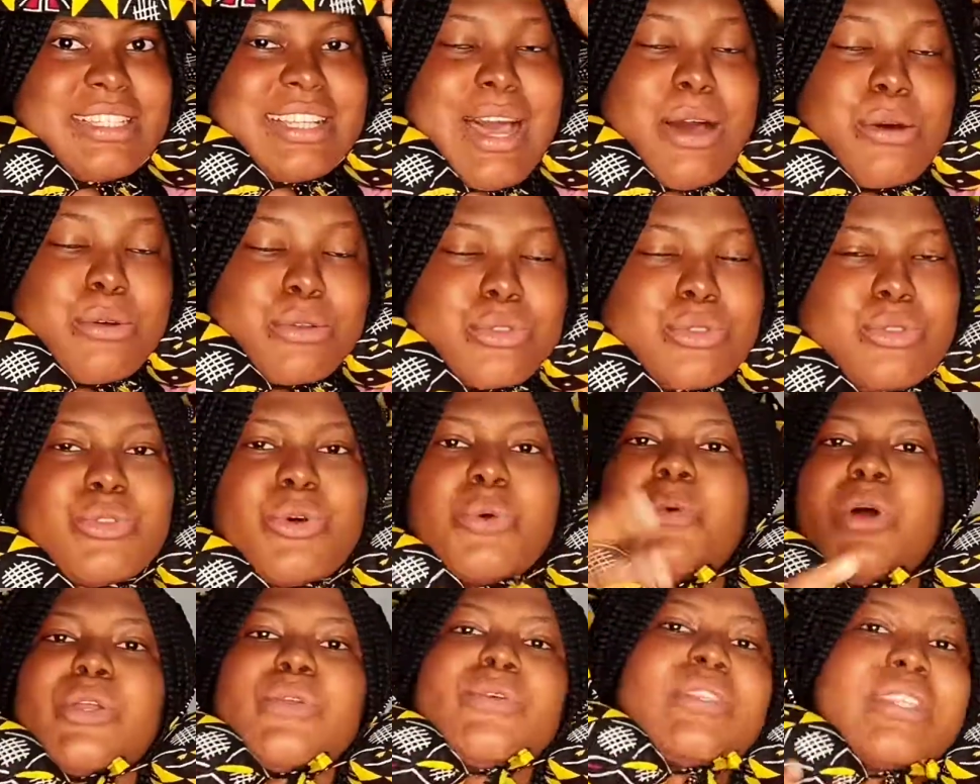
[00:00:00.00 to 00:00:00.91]
I want to know
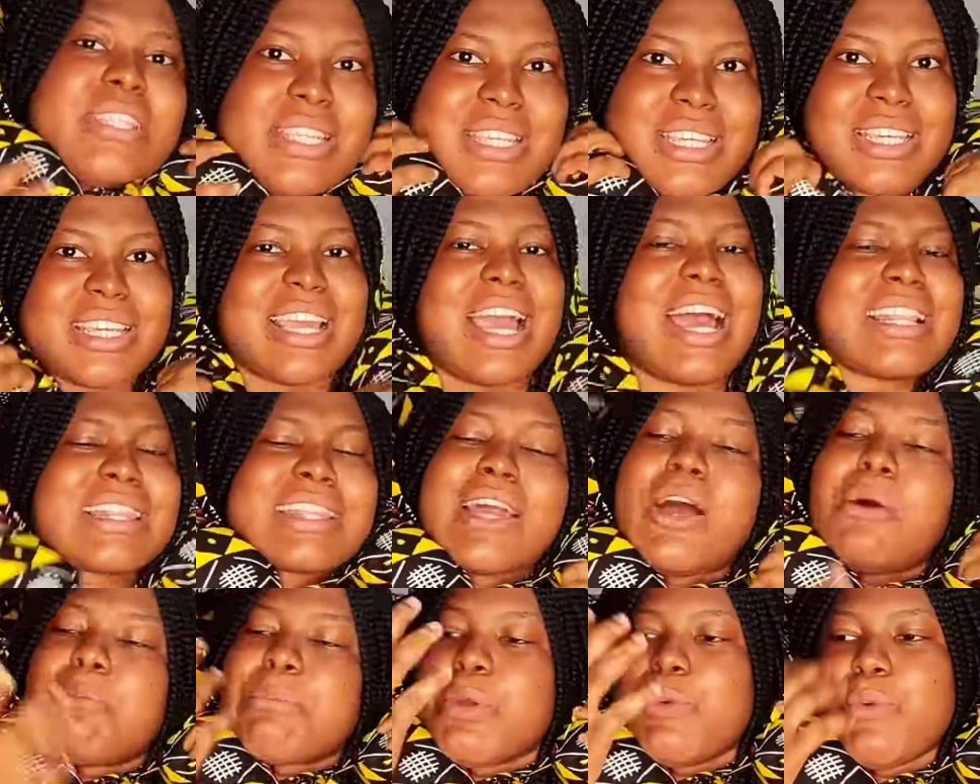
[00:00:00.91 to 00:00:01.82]
what you think.
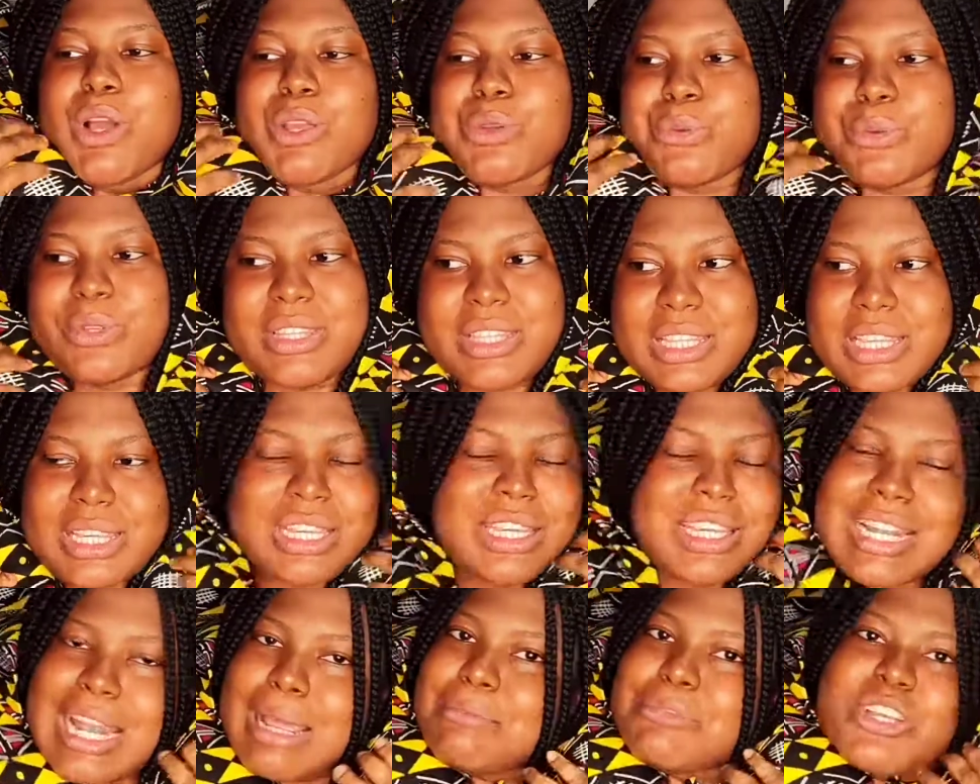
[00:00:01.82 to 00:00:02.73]
Tell me what you
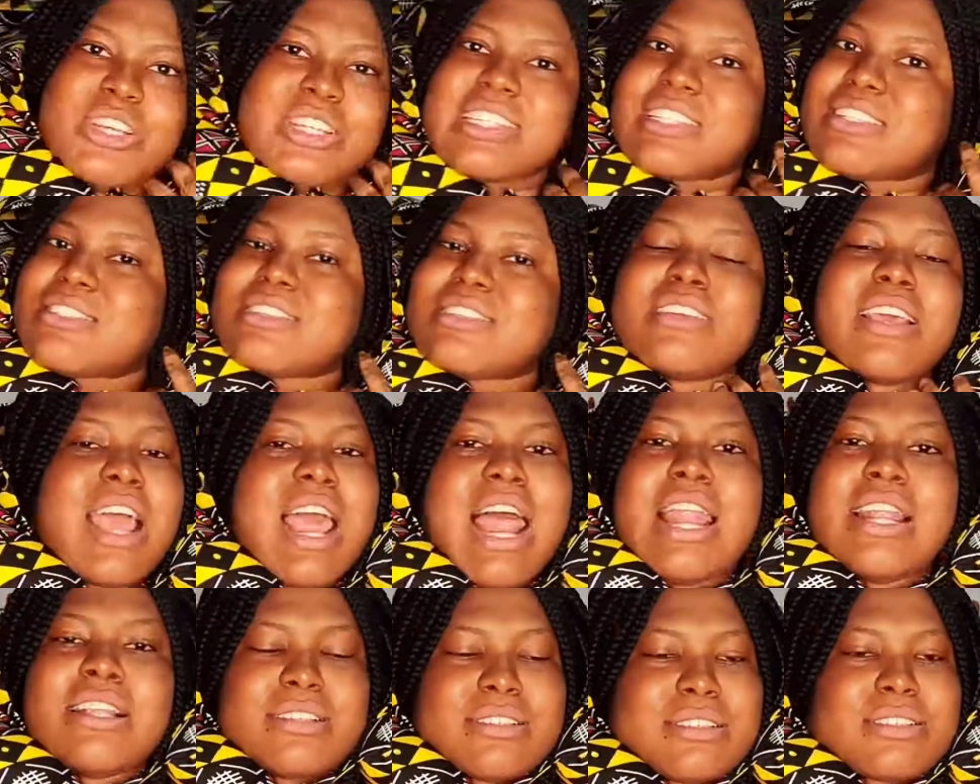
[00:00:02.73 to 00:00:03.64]
think. Let me just
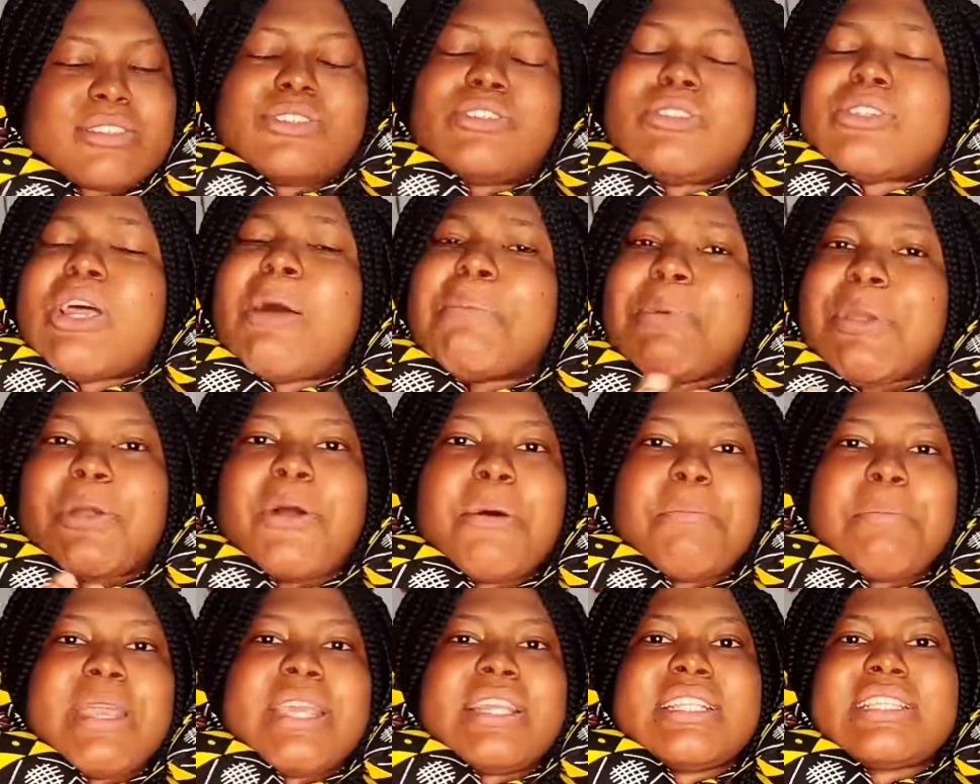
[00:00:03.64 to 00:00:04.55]
drop a
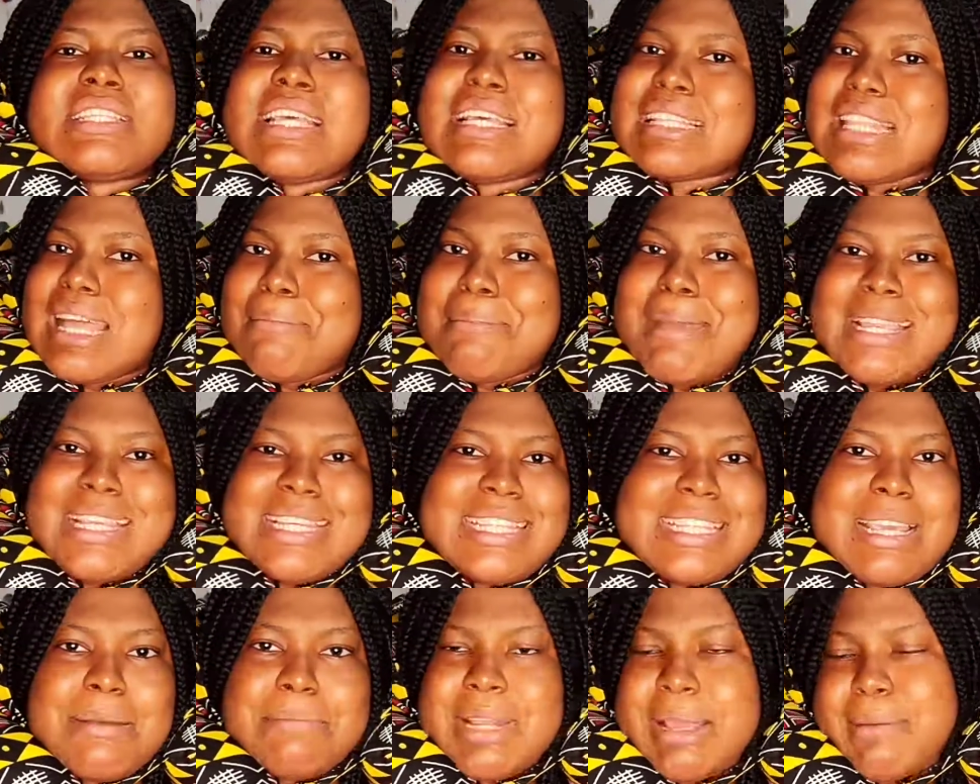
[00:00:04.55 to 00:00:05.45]
comment. Enter my
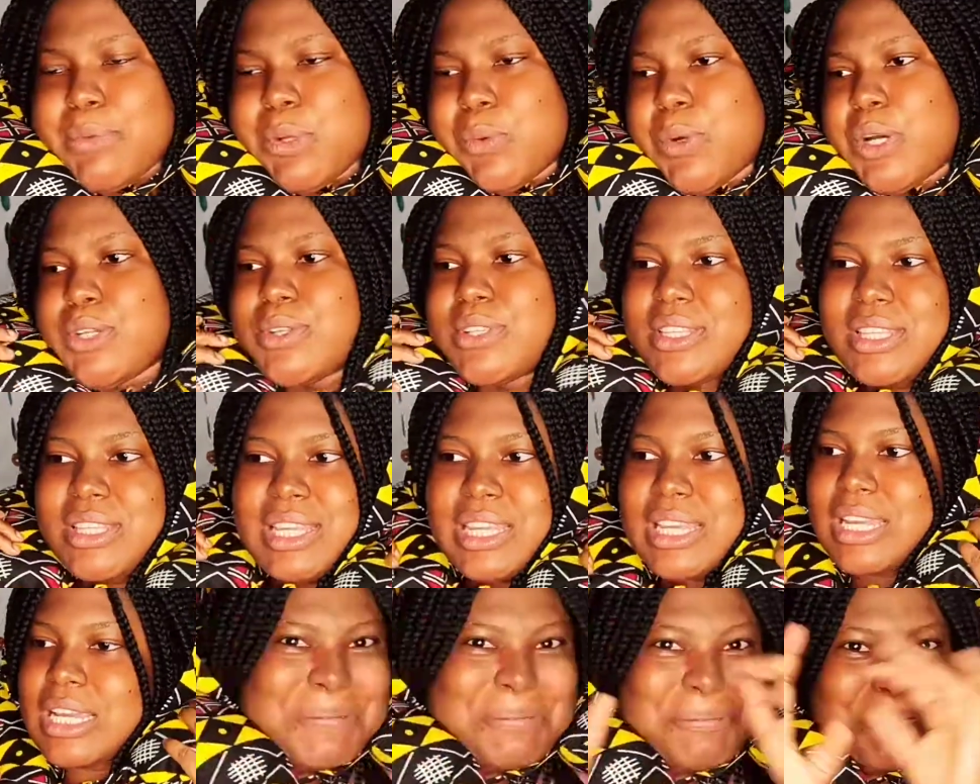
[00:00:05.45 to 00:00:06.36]
DM. Let me know what you think.